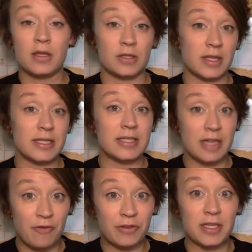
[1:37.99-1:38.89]
So that's
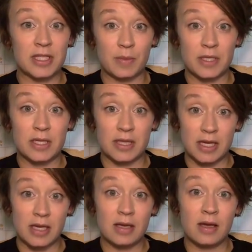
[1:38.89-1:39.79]
definitely something to
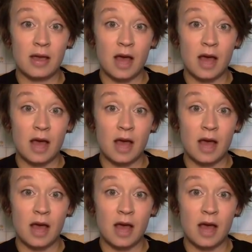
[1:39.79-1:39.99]
think